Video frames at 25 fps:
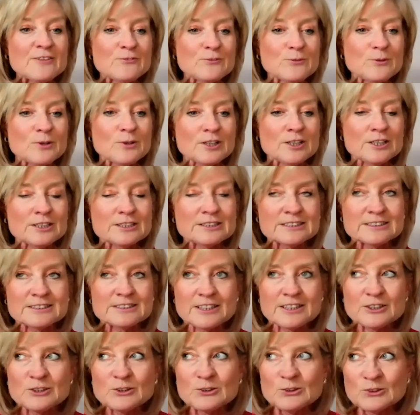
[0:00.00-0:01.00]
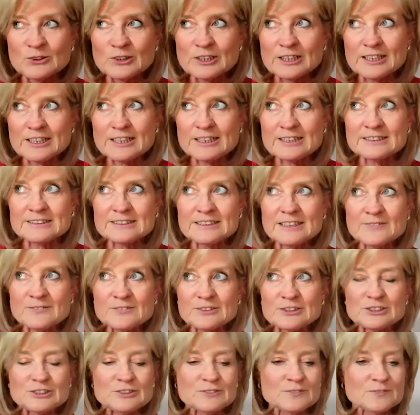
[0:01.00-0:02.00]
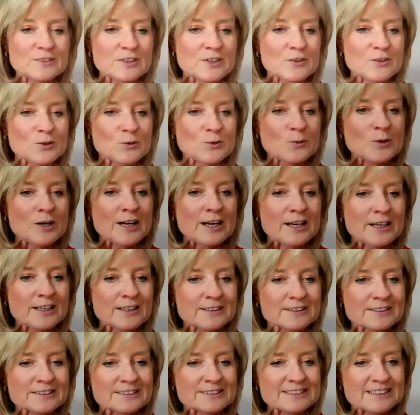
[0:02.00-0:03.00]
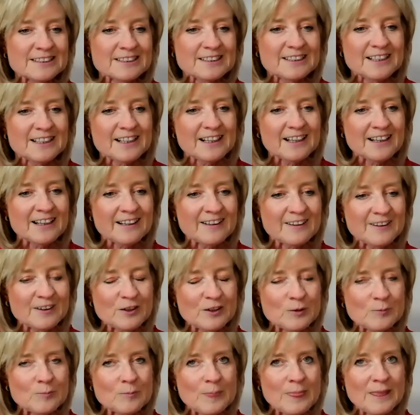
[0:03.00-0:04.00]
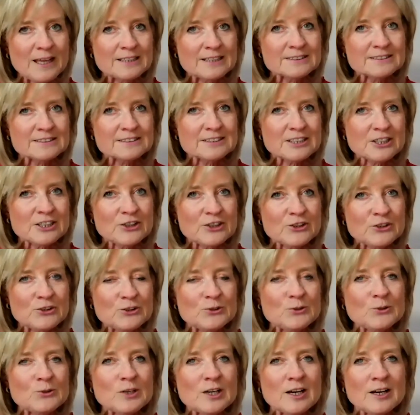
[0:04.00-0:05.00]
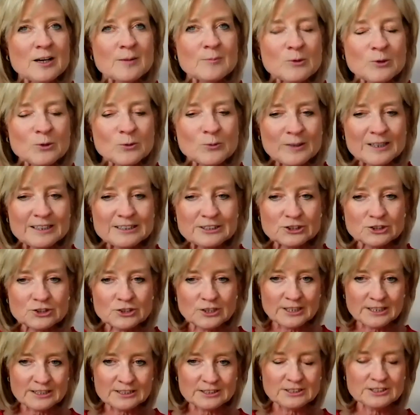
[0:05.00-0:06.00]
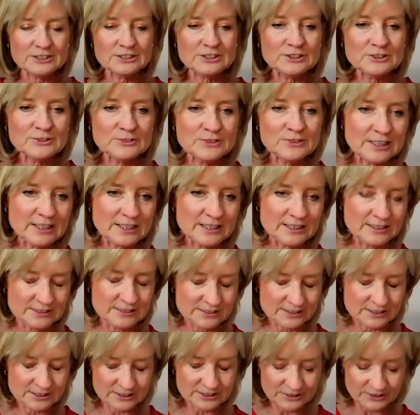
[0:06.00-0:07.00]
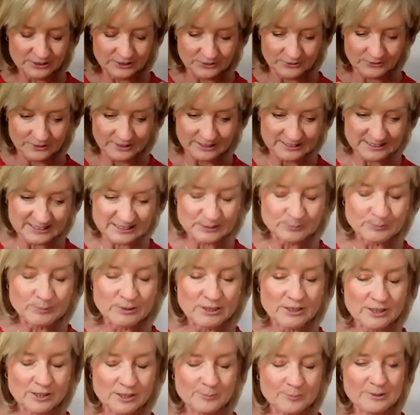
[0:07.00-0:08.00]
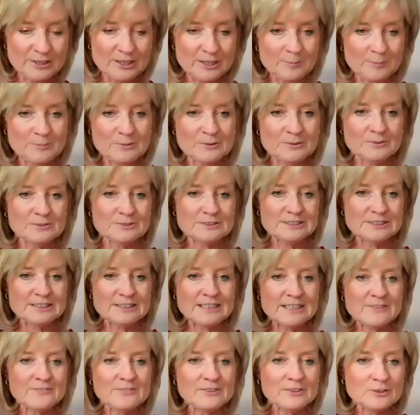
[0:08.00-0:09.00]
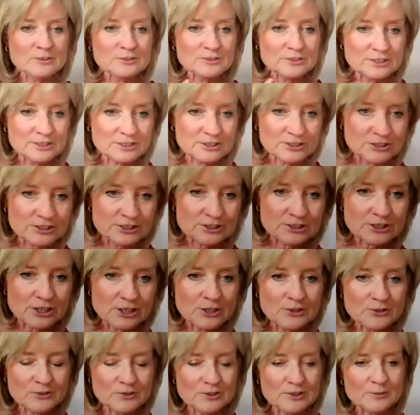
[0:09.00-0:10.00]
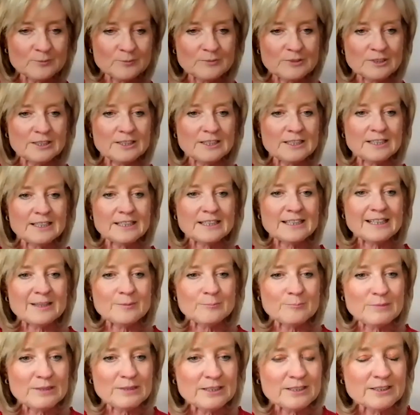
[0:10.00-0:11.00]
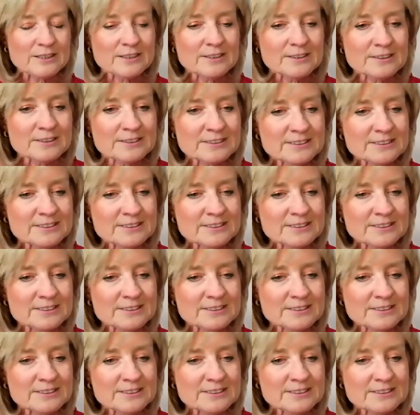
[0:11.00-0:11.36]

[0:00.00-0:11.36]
F word, as I call it, is never too far away. And so I'm always trying to do these to inspire people to carry on and show them that it can be done.